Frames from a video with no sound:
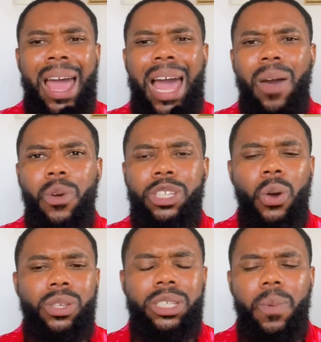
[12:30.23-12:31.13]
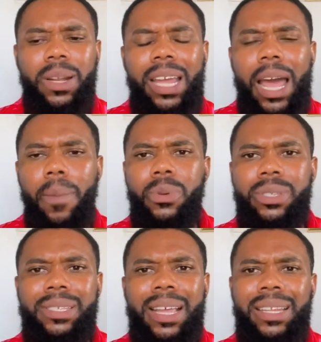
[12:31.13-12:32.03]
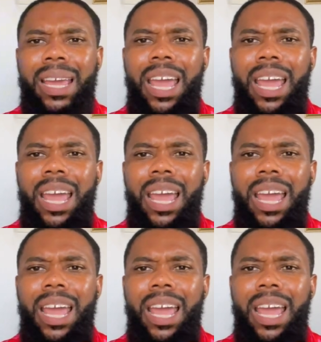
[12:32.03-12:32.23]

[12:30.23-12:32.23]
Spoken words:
and what consequently happens is that they